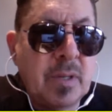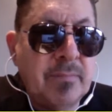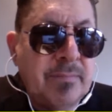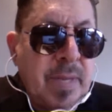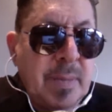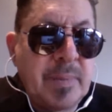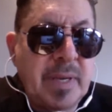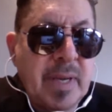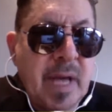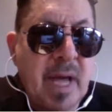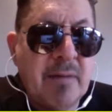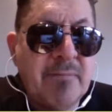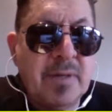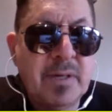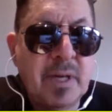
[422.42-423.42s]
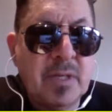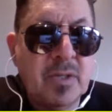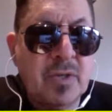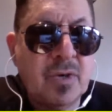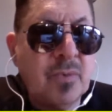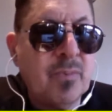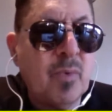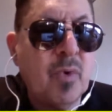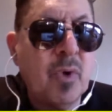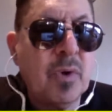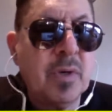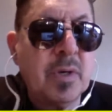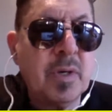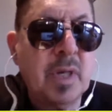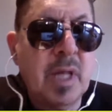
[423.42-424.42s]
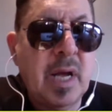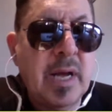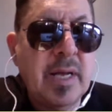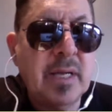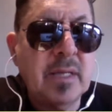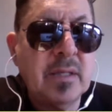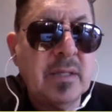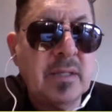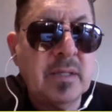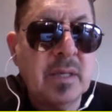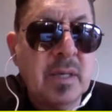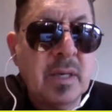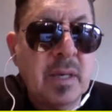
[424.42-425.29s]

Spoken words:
maybe half a dozen or more clients,